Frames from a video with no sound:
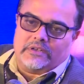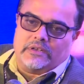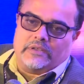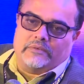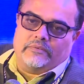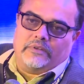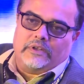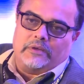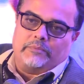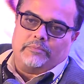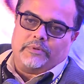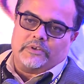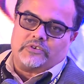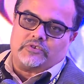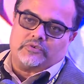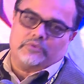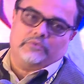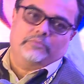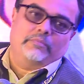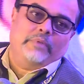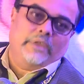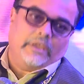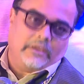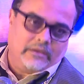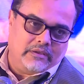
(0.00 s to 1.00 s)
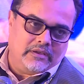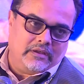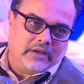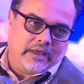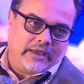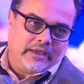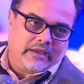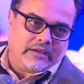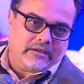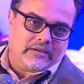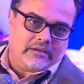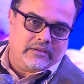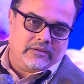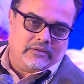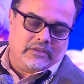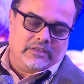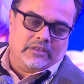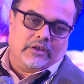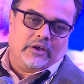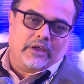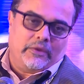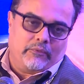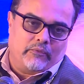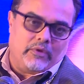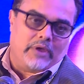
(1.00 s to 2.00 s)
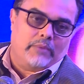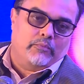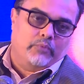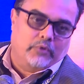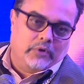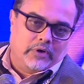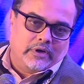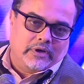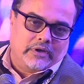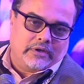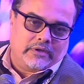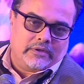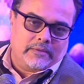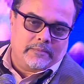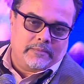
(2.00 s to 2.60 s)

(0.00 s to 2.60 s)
developer should be like, in the web world.